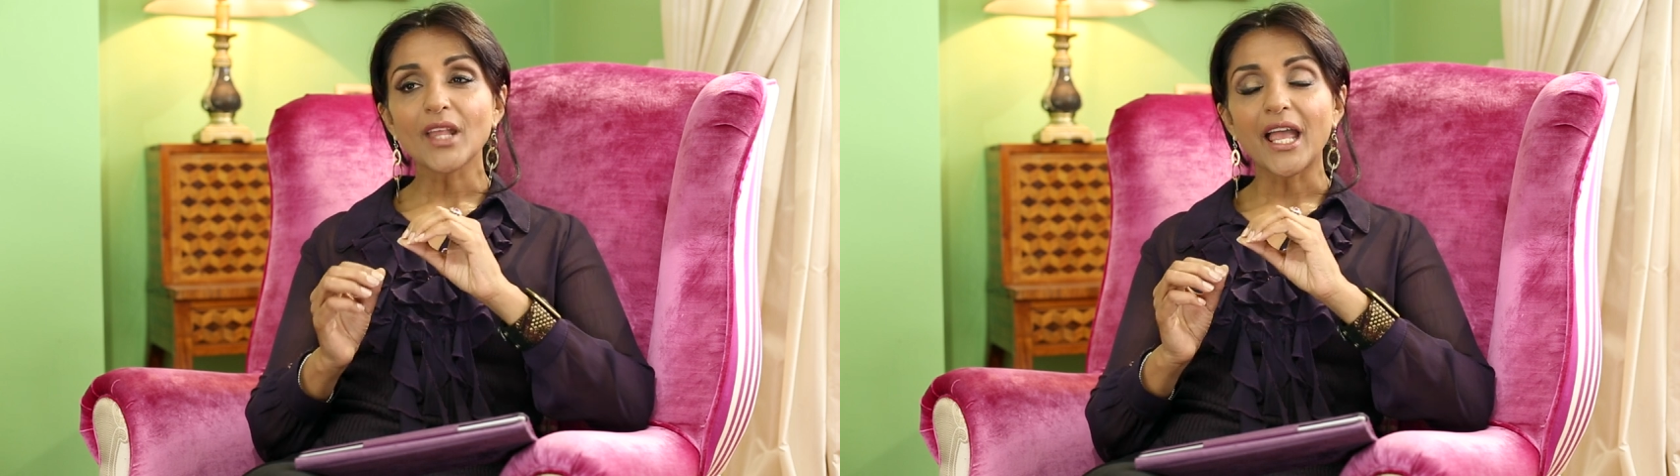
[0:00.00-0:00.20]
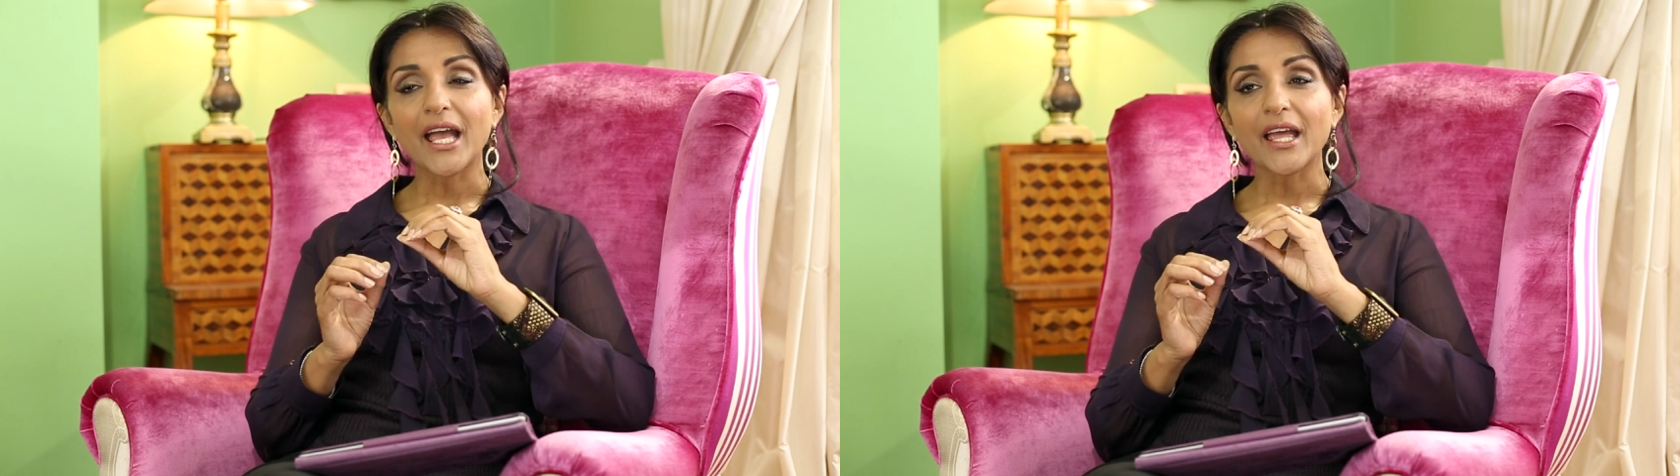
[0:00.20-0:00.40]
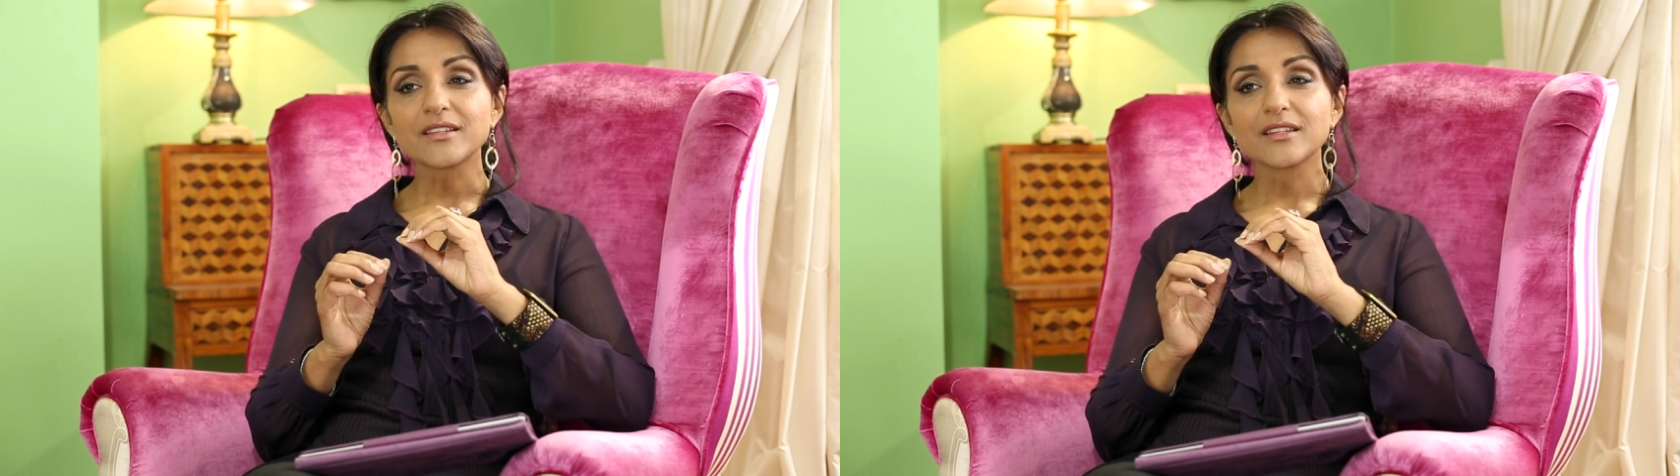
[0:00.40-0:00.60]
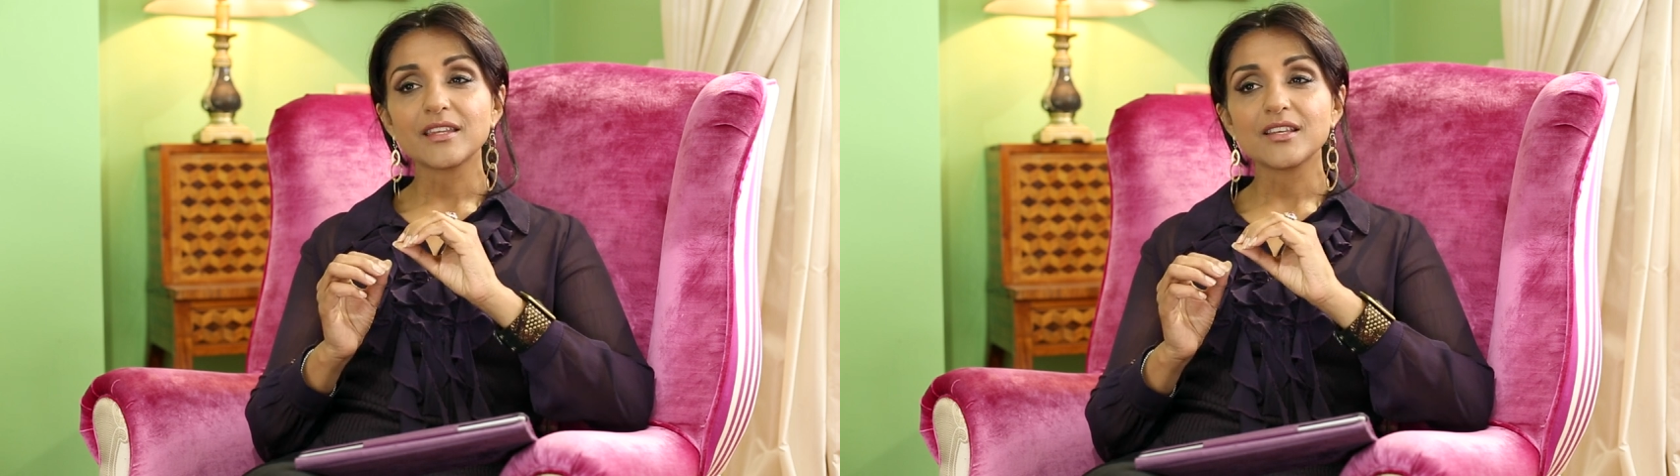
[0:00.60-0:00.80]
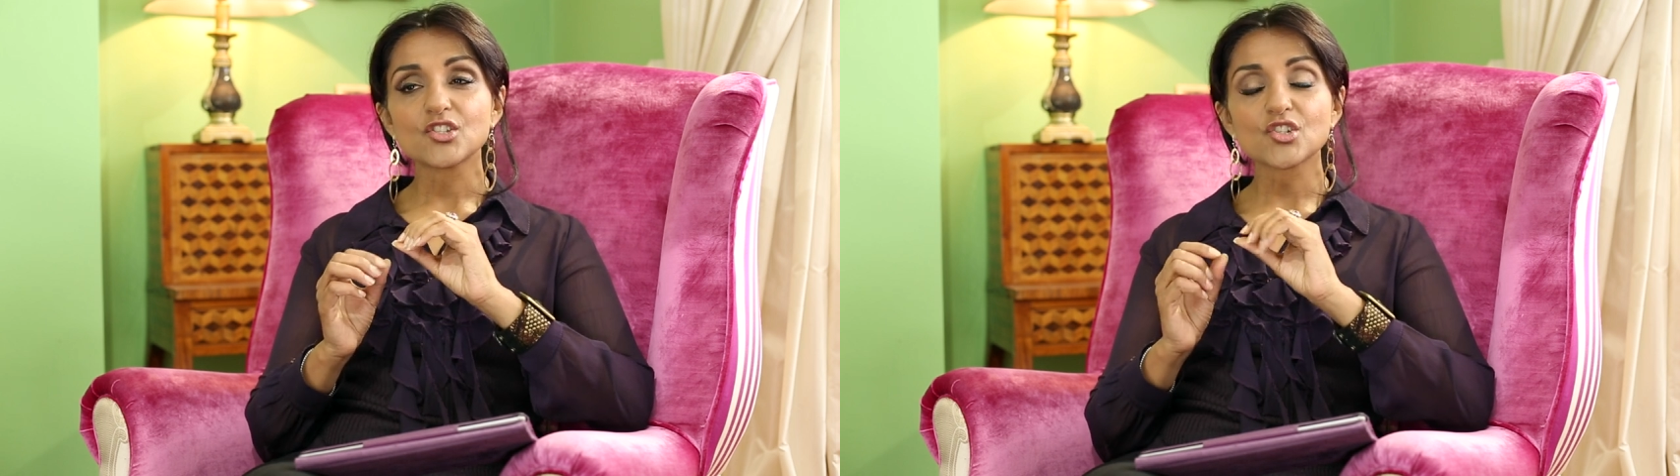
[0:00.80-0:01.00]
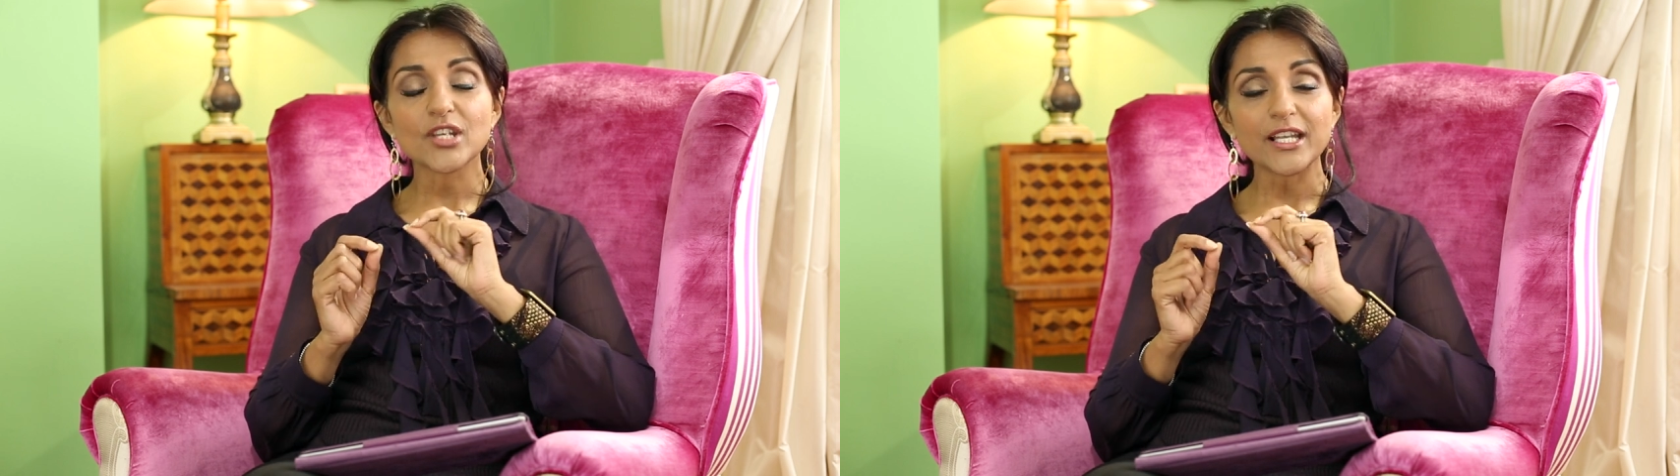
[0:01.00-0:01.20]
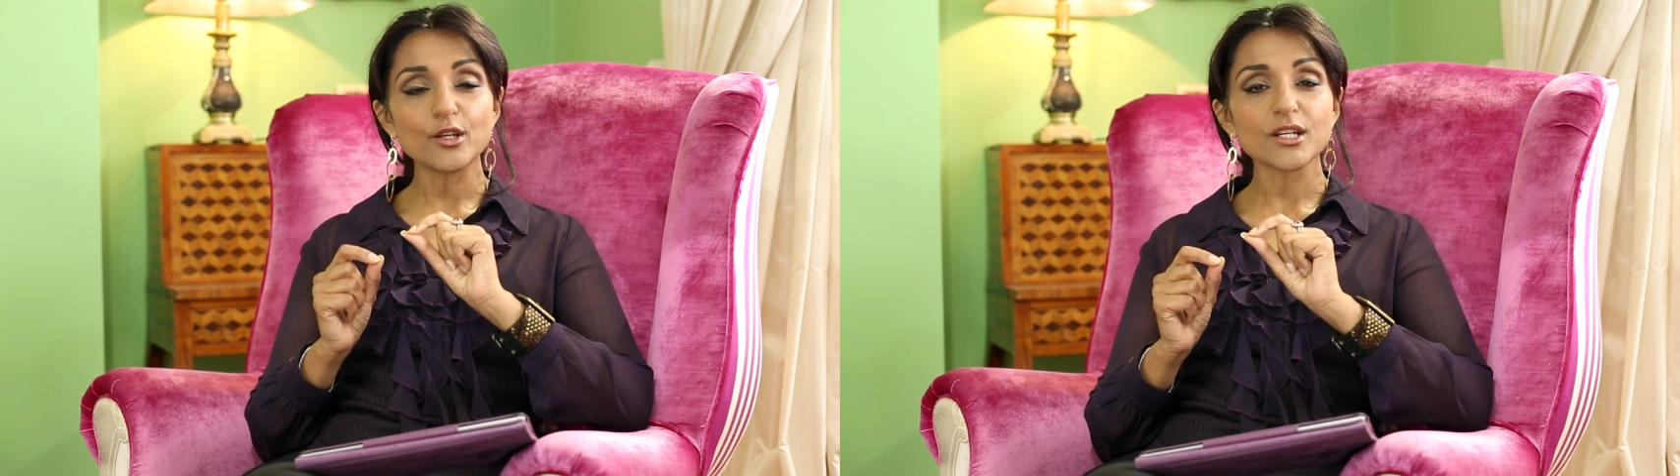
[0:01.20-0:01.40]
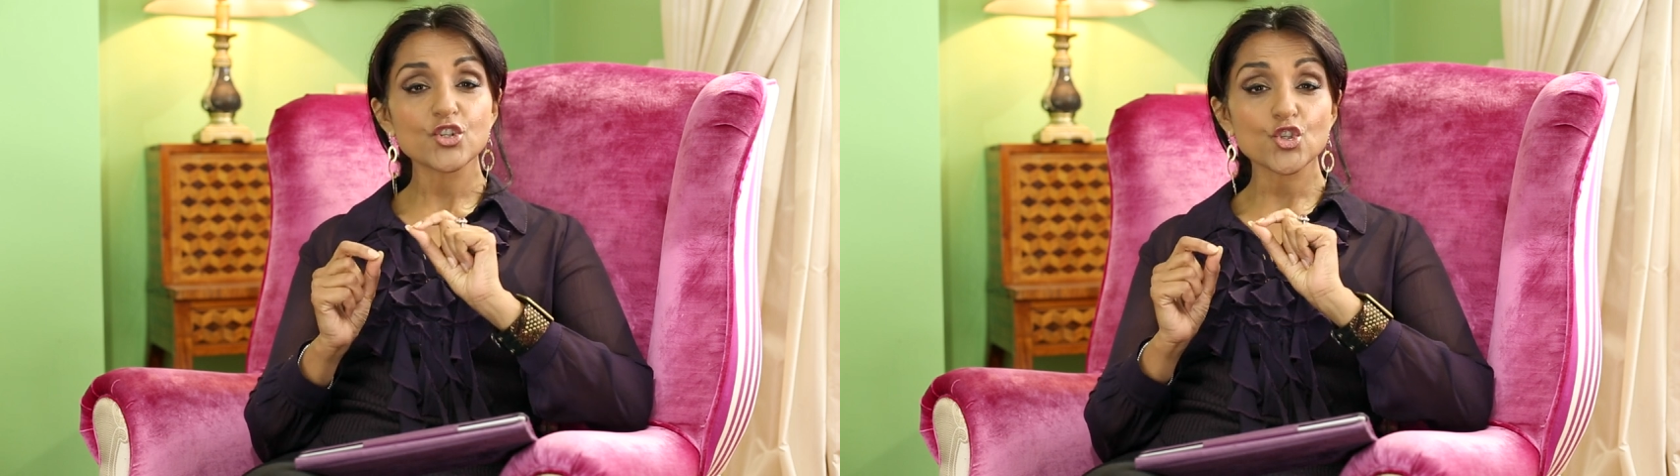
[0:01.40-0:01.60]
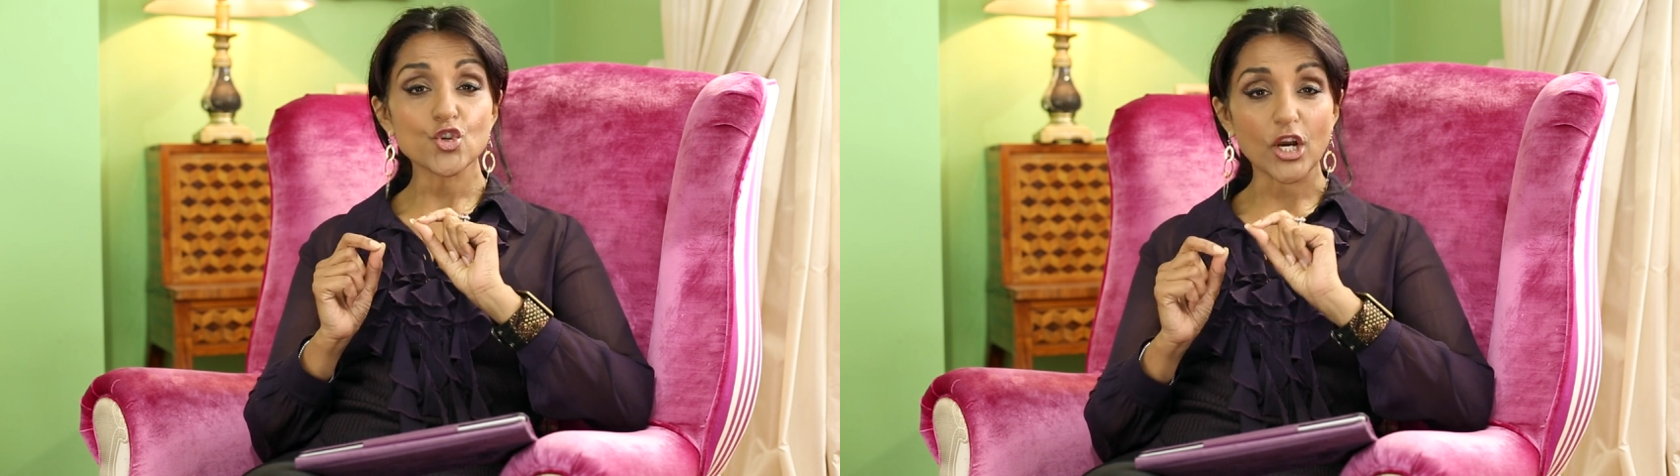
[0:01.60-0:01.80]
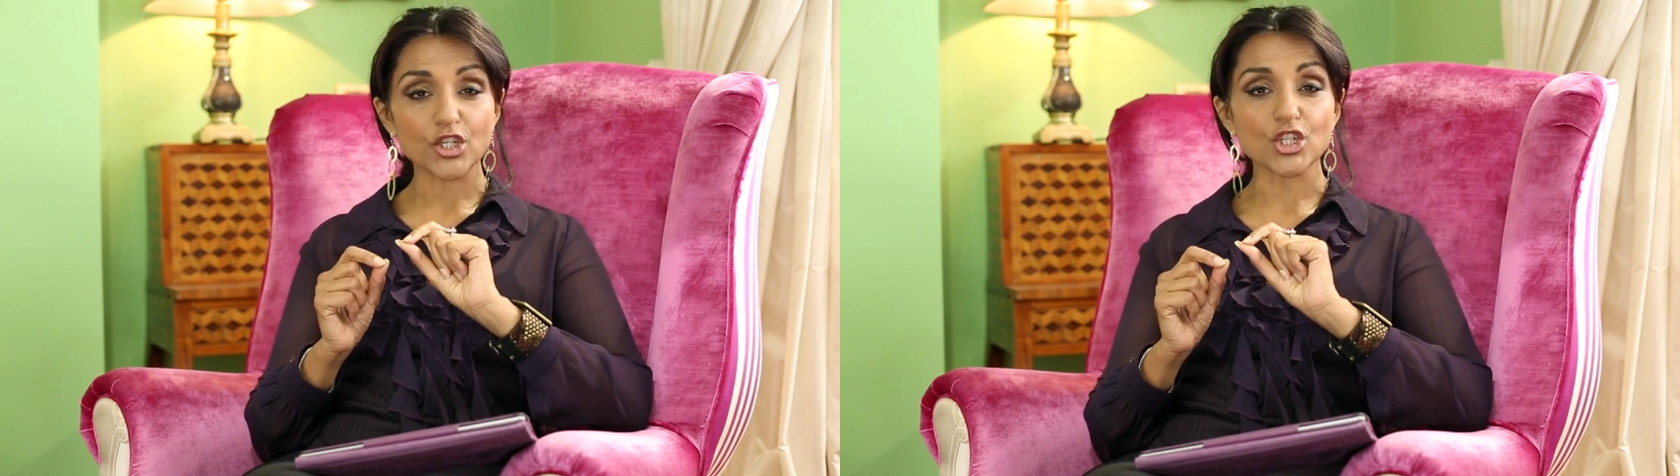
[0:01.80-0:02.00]
And the cellular
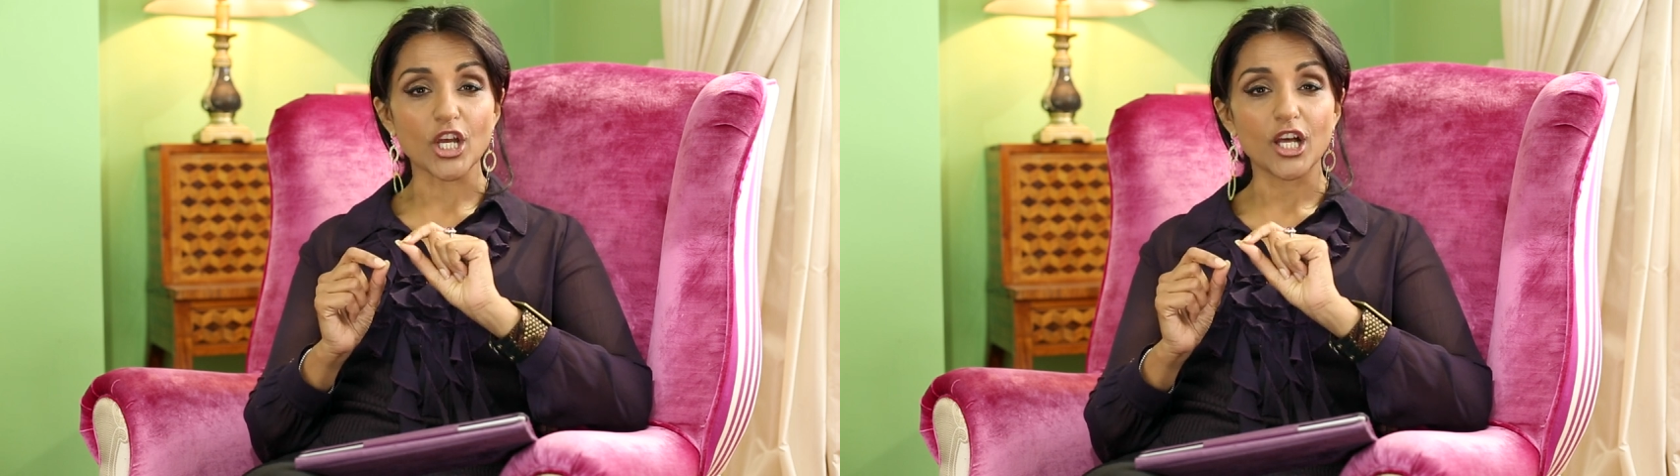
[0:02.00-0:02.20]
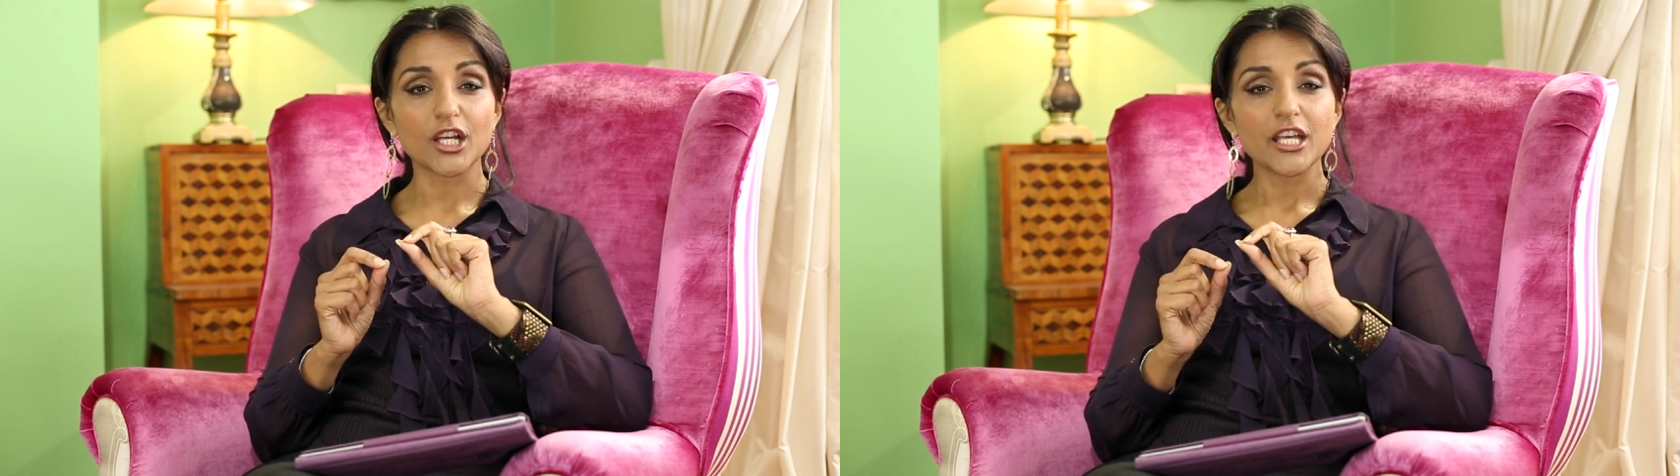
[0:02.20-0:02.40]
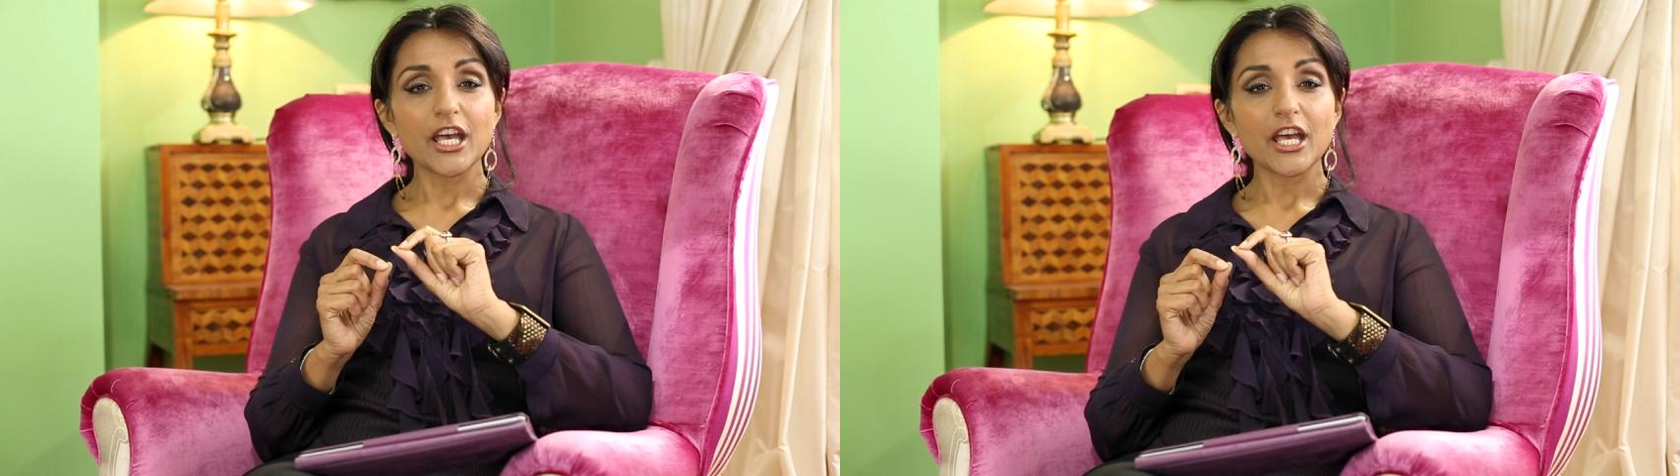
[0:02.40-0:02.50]
structure